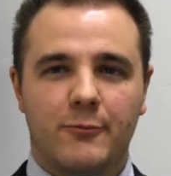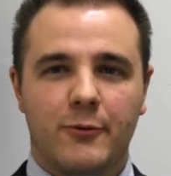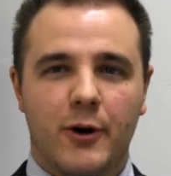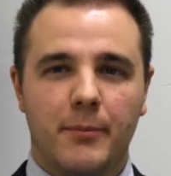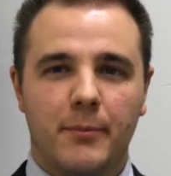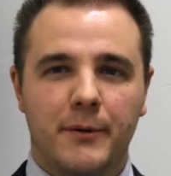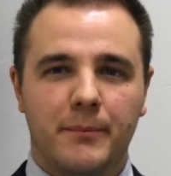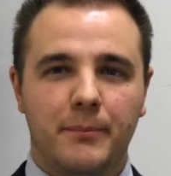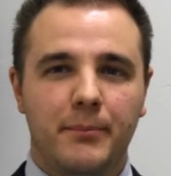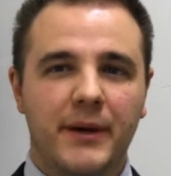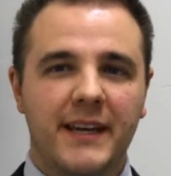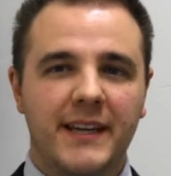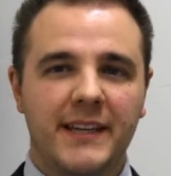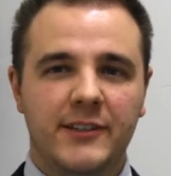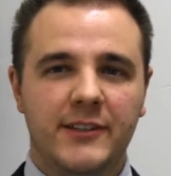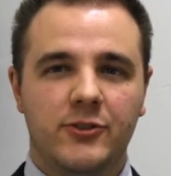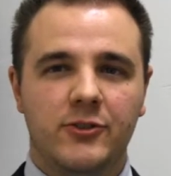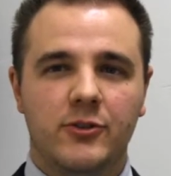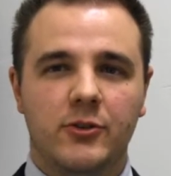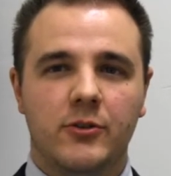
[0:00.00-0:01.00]
Robert
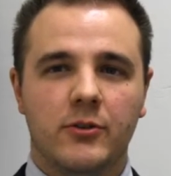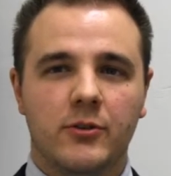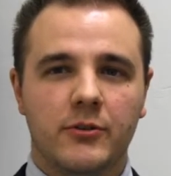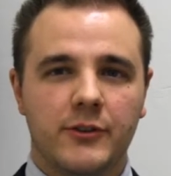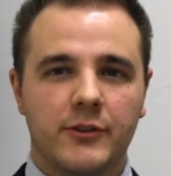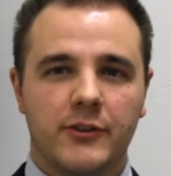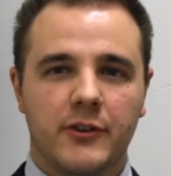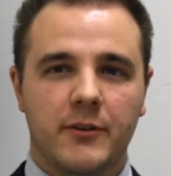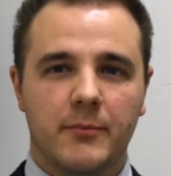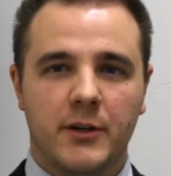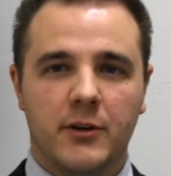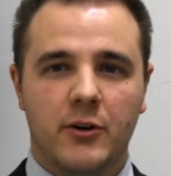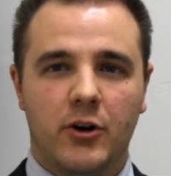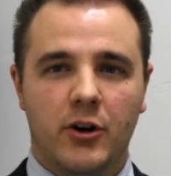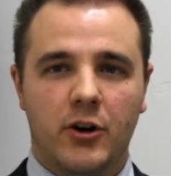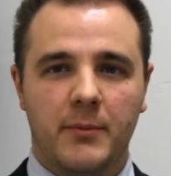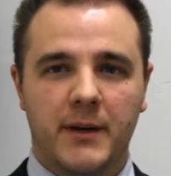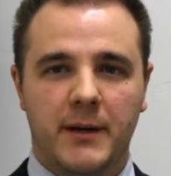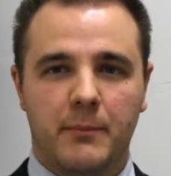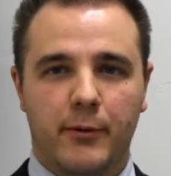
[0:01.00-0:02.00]
P. George, the
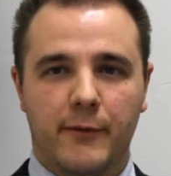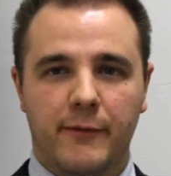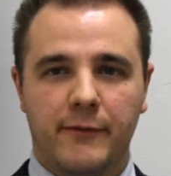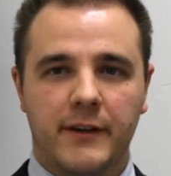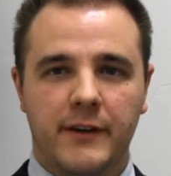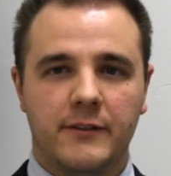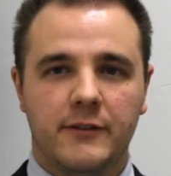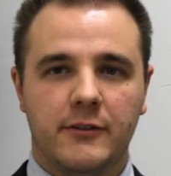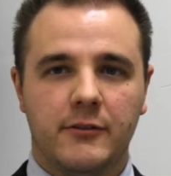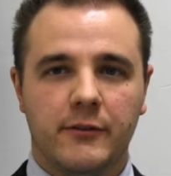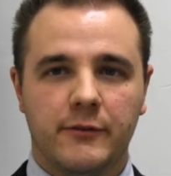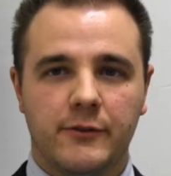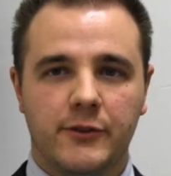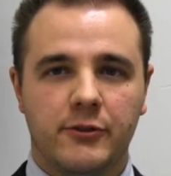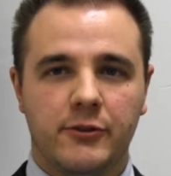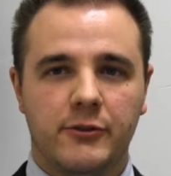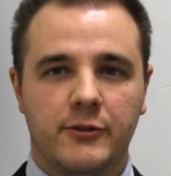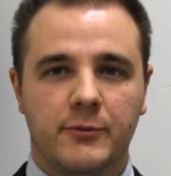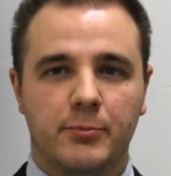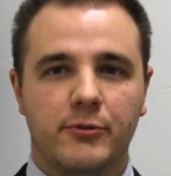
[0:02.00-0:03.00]
McCormick Professor of
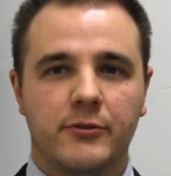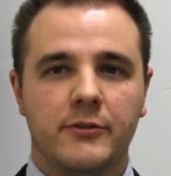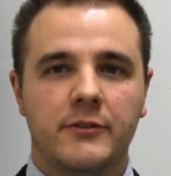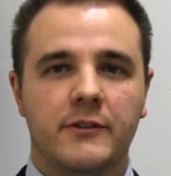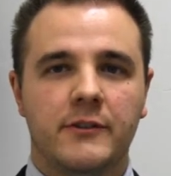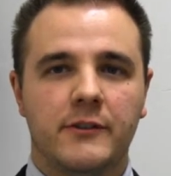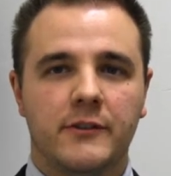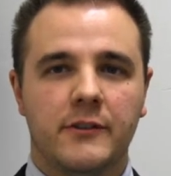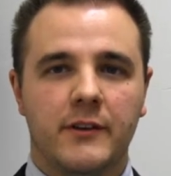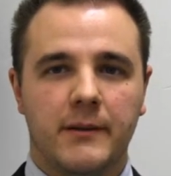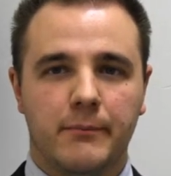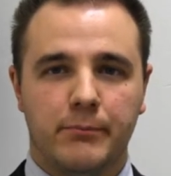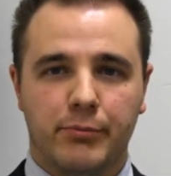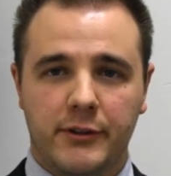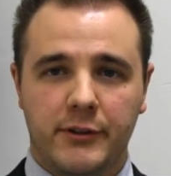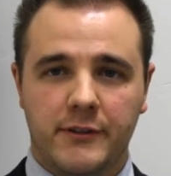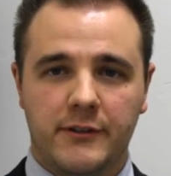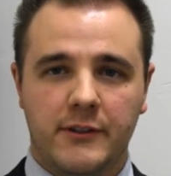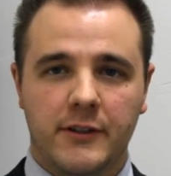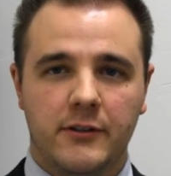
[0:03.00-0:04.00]
Jurisprudence at
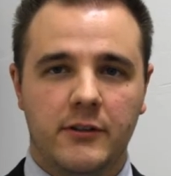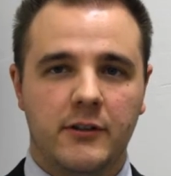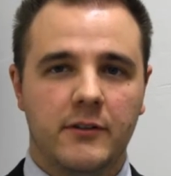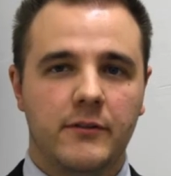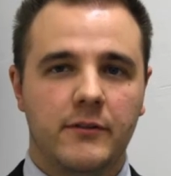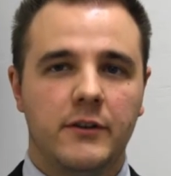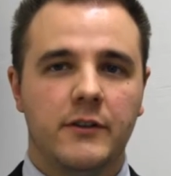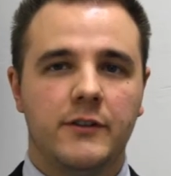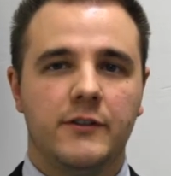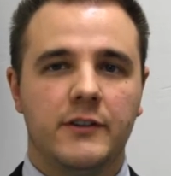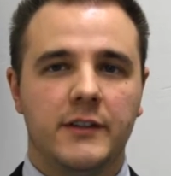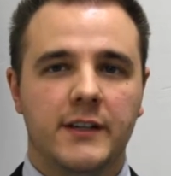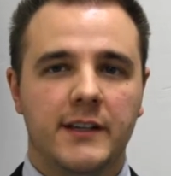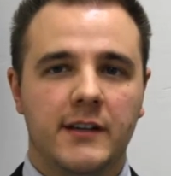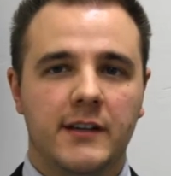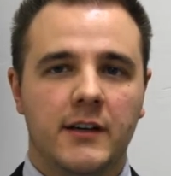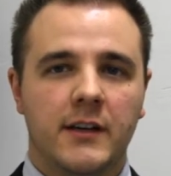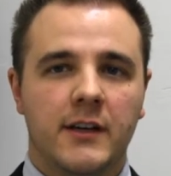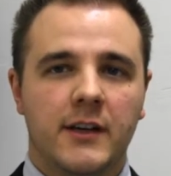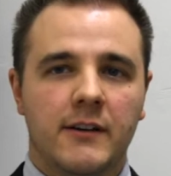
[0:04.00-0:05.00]
Princeton
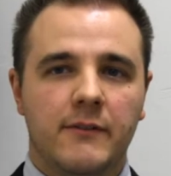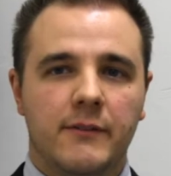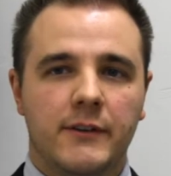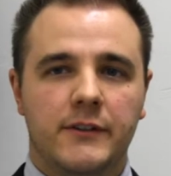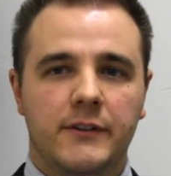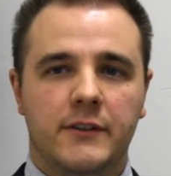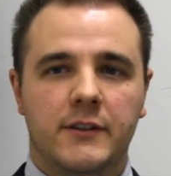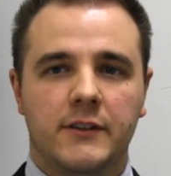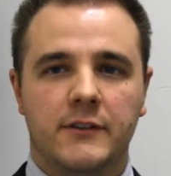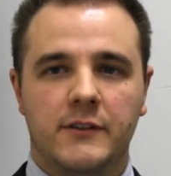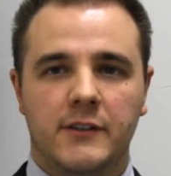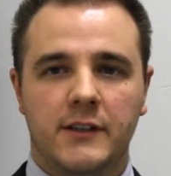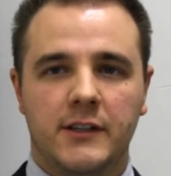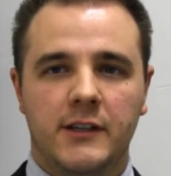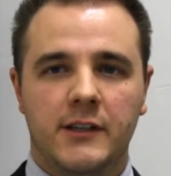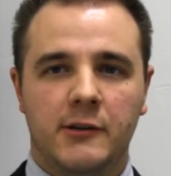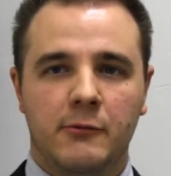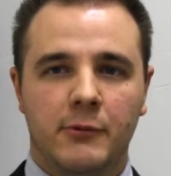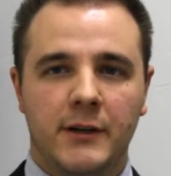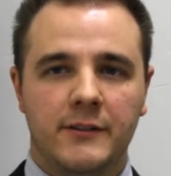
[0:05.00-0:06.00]
University, visited
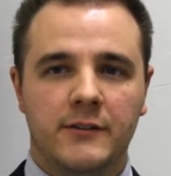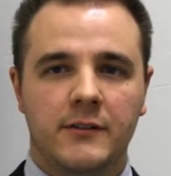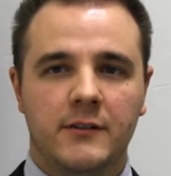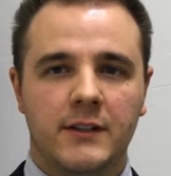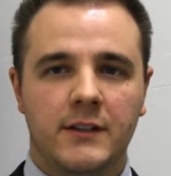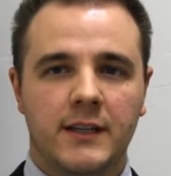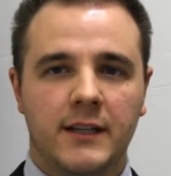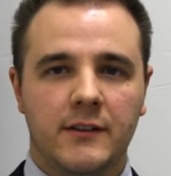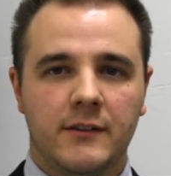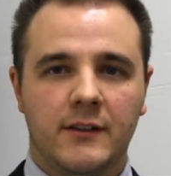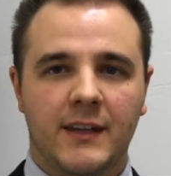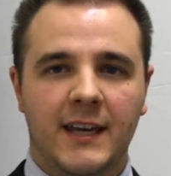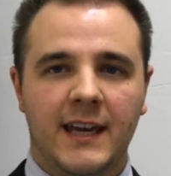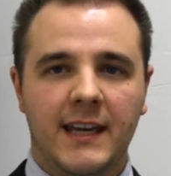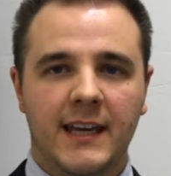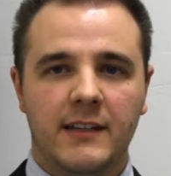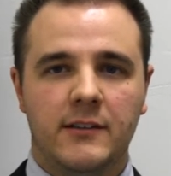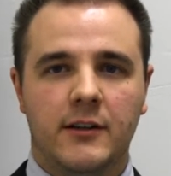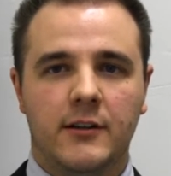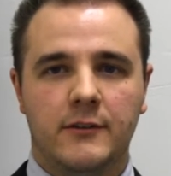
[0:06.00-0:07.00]
Sydney recently as
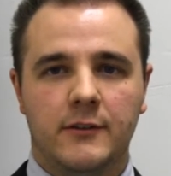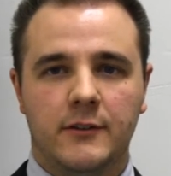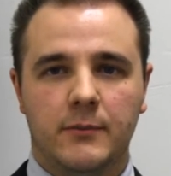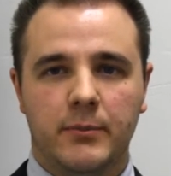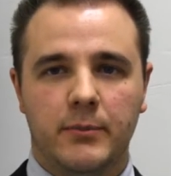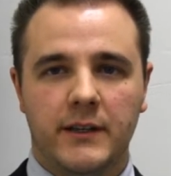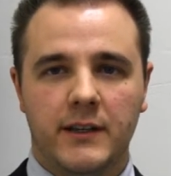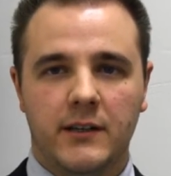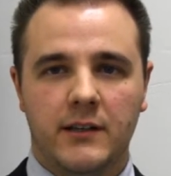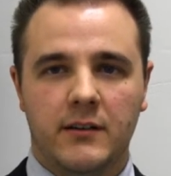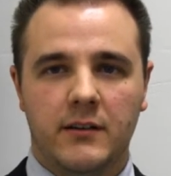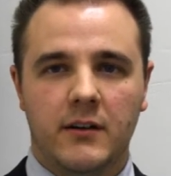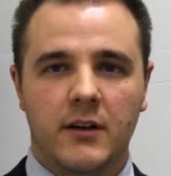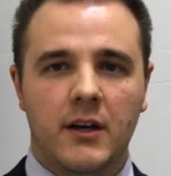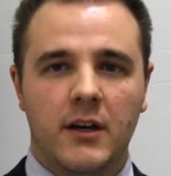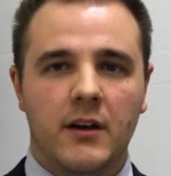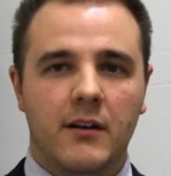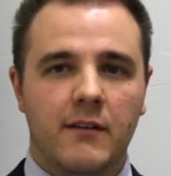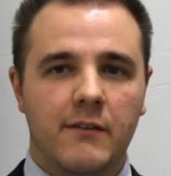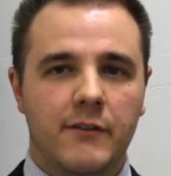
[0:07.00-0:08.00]
keynote speaker
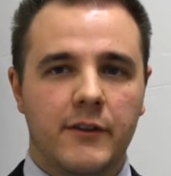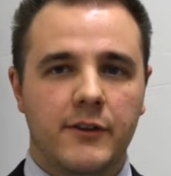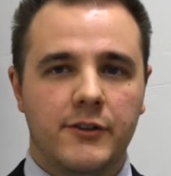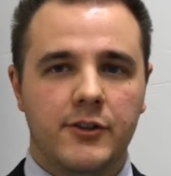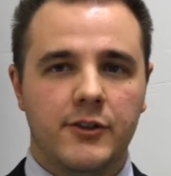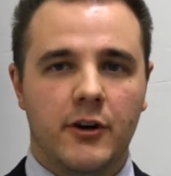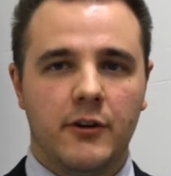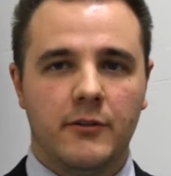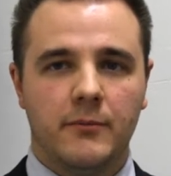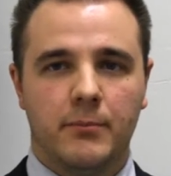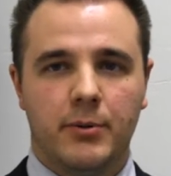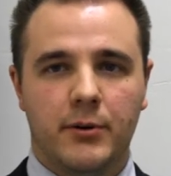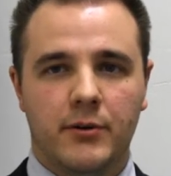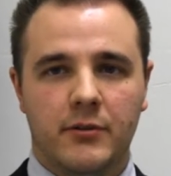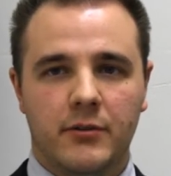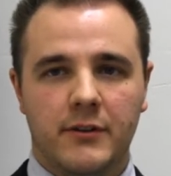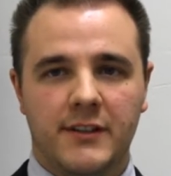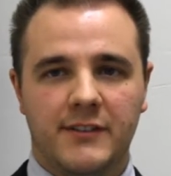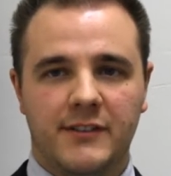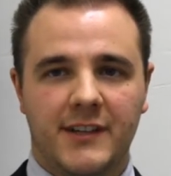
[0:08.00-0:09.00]
of the John
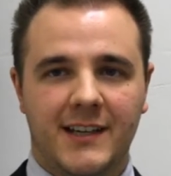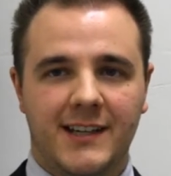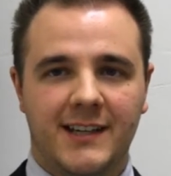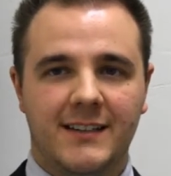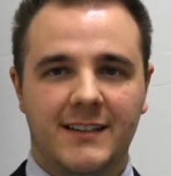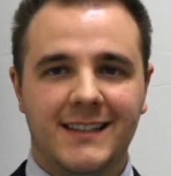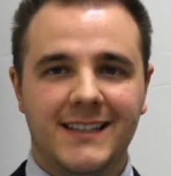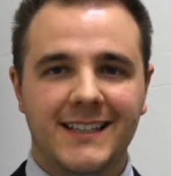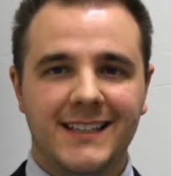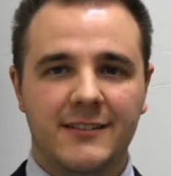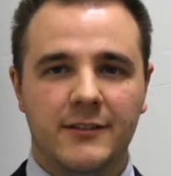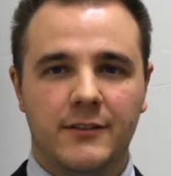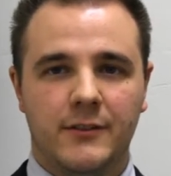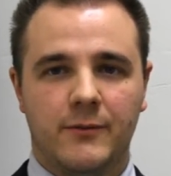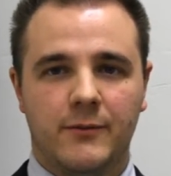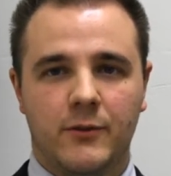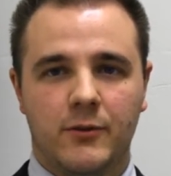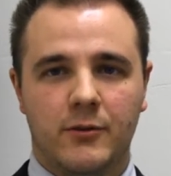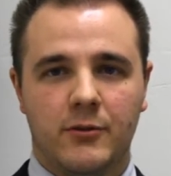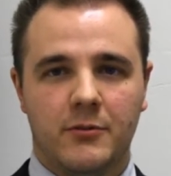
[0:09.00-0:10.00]
Paul II Leaders
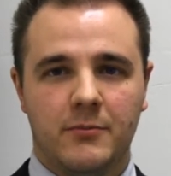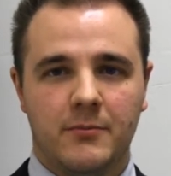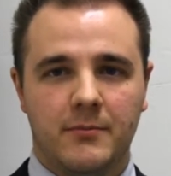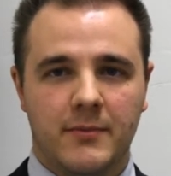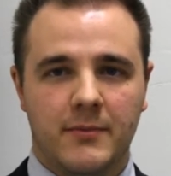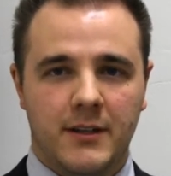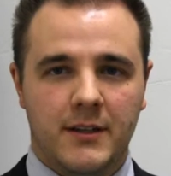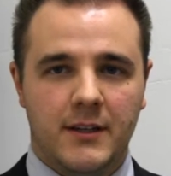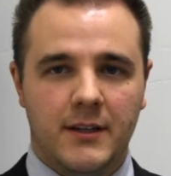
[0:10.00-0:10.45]
Forum.